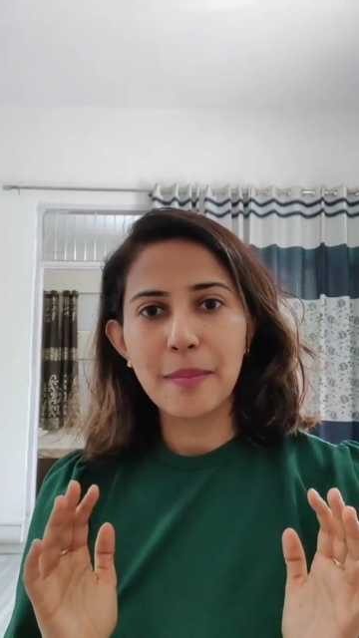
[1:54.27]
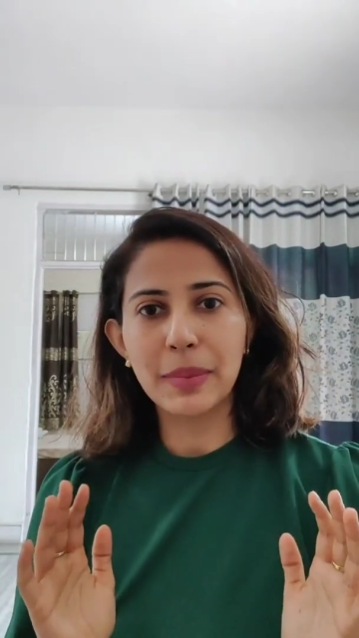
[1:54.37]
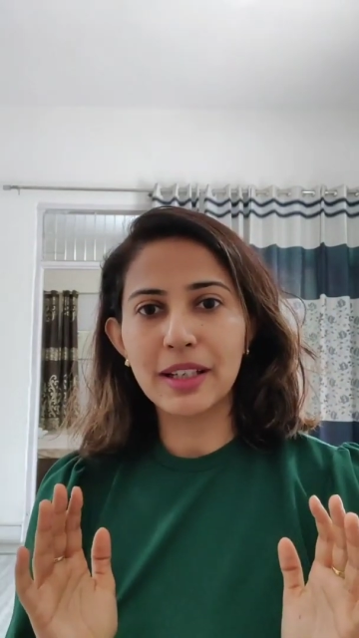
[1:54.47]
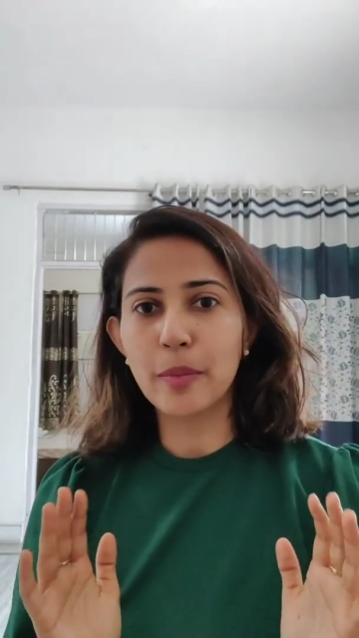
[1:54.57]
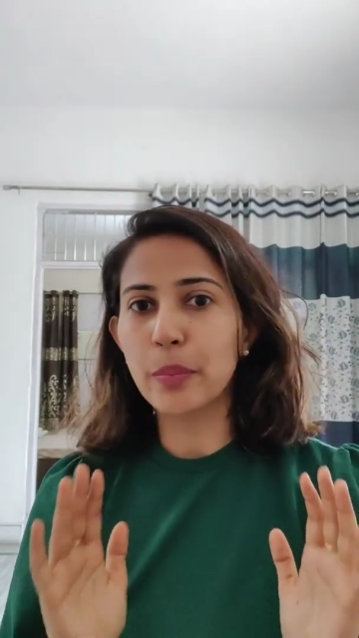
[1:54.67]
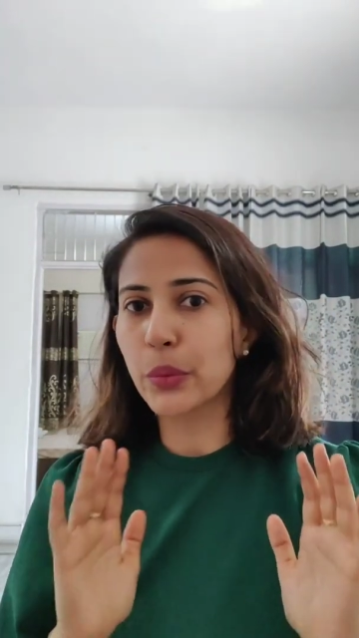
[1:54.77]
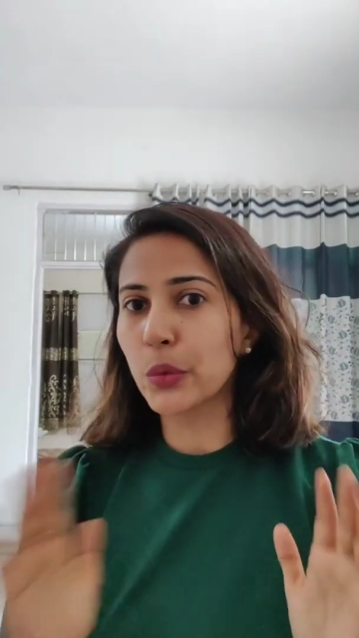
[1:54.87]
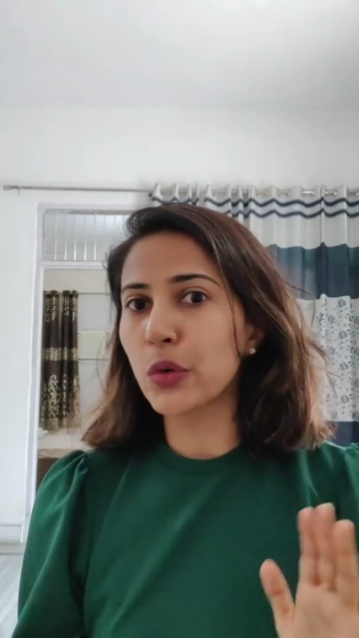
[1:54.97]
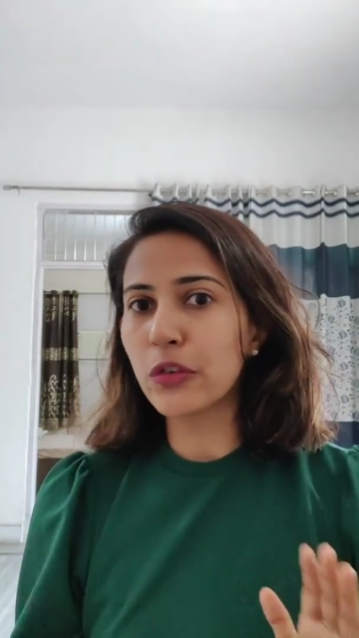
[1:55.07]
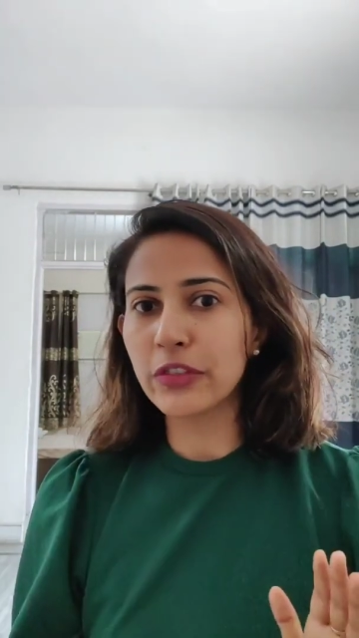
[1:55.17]
be
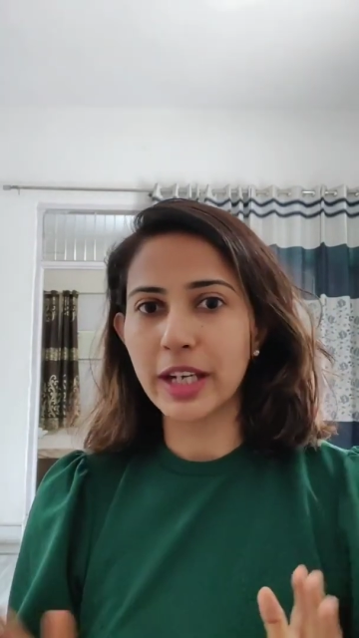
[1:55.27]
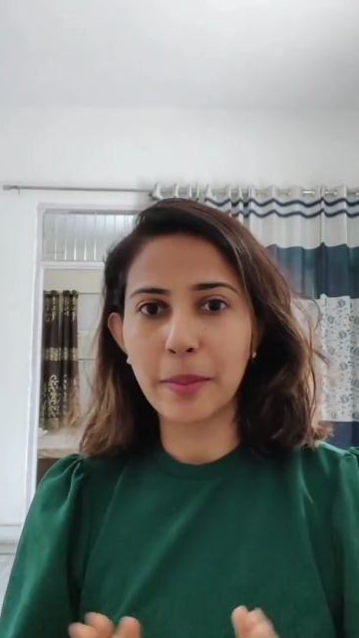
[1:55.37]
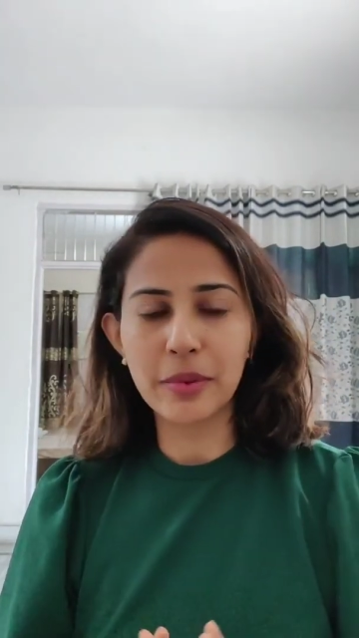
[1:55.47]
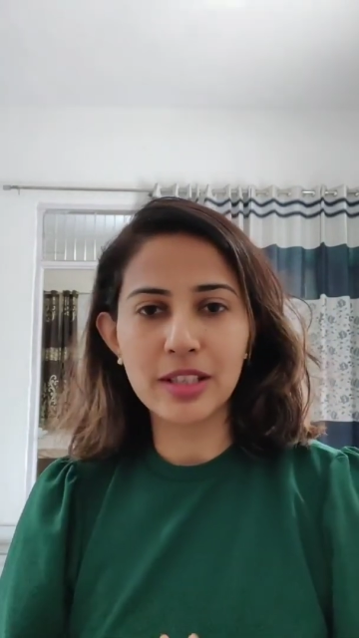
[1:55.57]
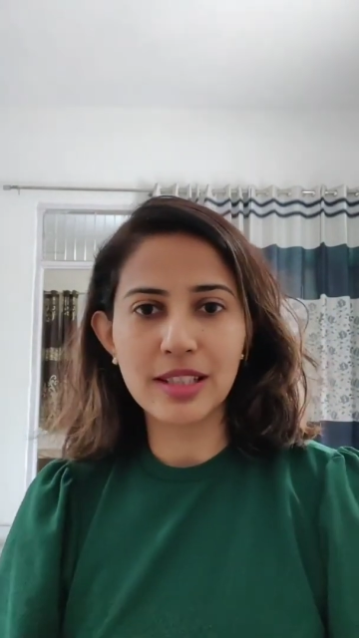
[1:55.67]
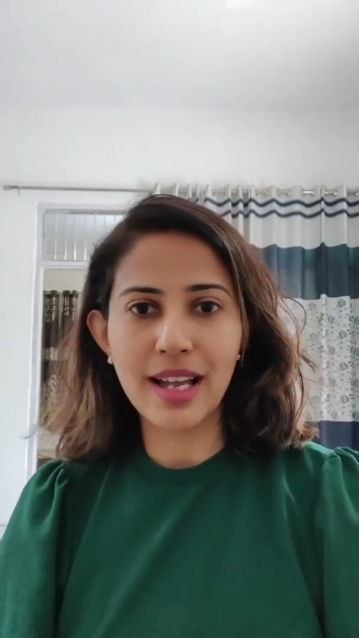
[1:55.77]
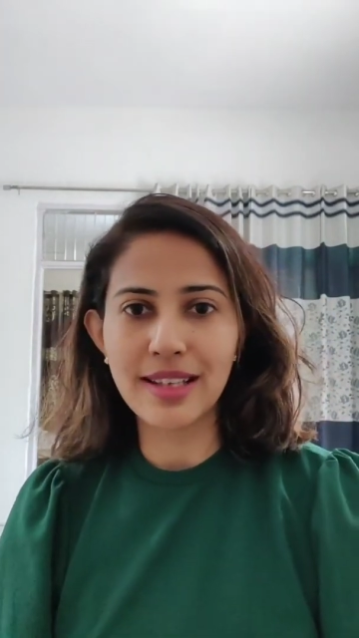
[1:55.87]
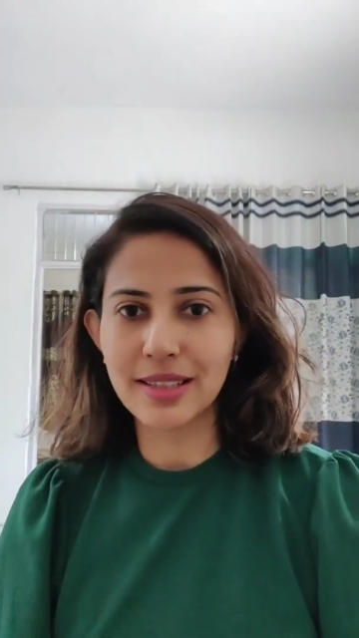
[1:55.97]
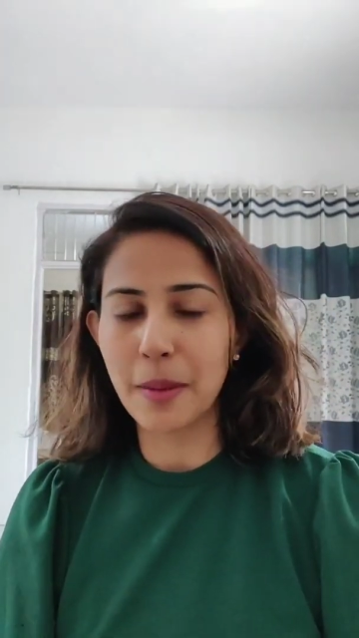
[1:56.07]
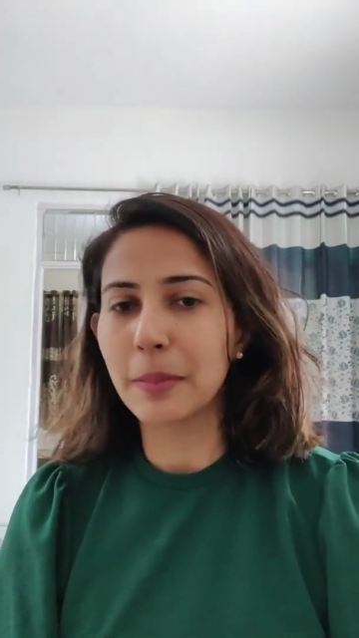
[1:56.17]
approved that a person
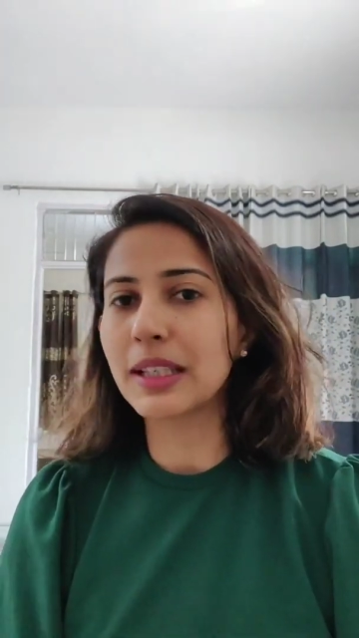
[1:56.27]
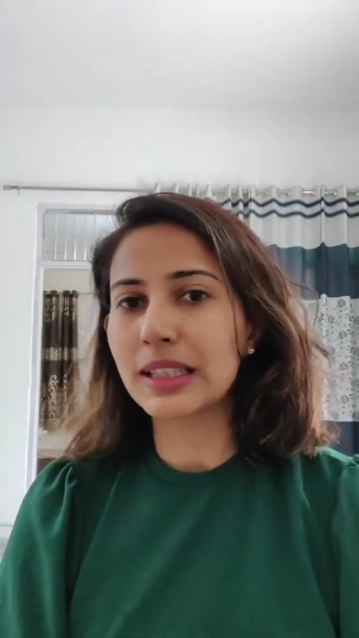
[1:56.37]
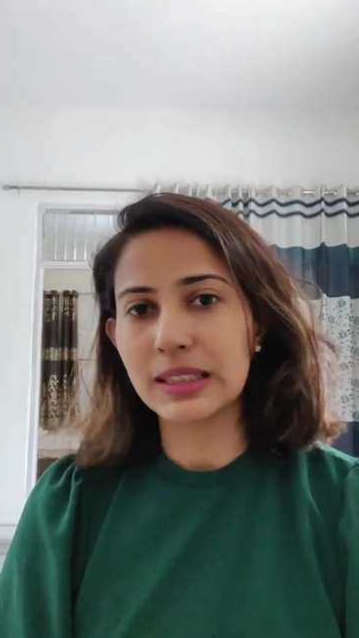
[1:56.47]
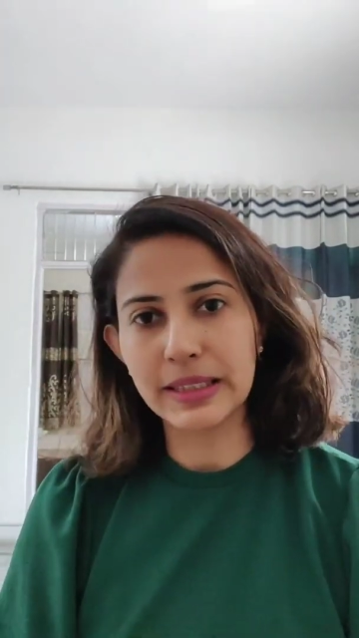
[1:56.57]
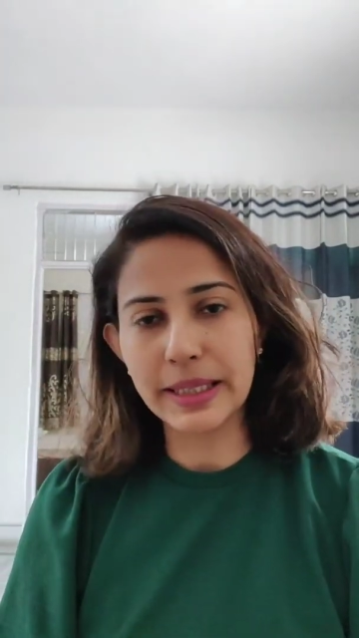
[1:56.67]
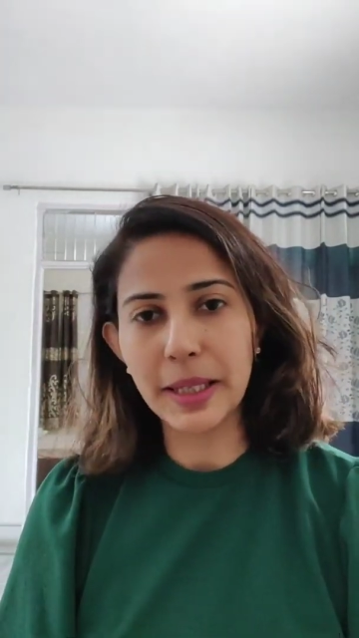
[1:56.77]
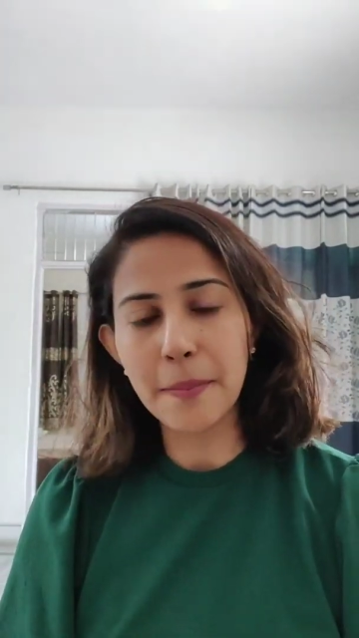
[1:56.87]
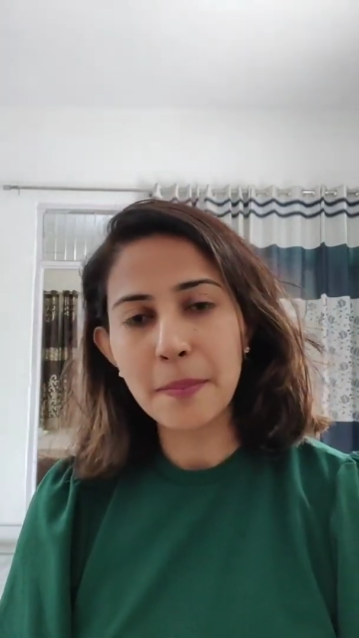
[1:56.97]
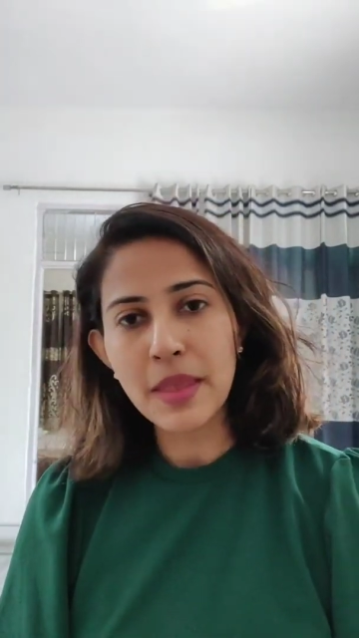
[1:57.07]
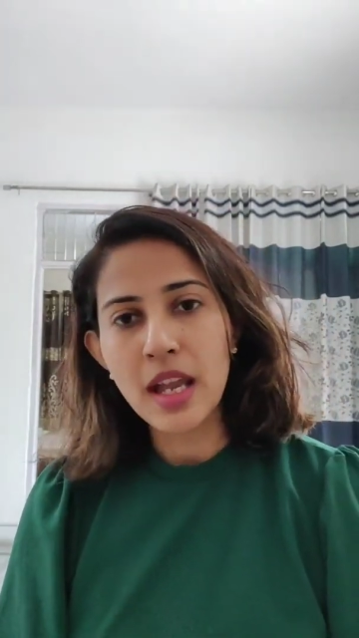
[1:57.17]
has an umbilical
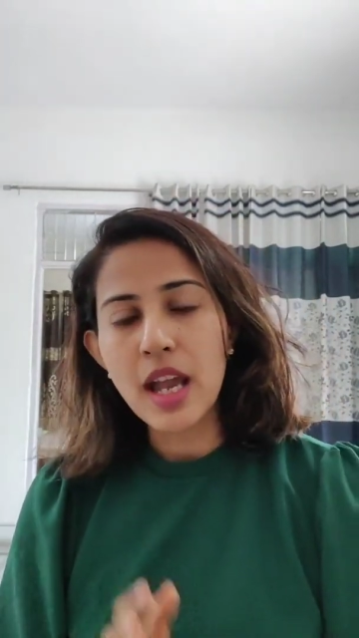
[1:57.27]
hernia.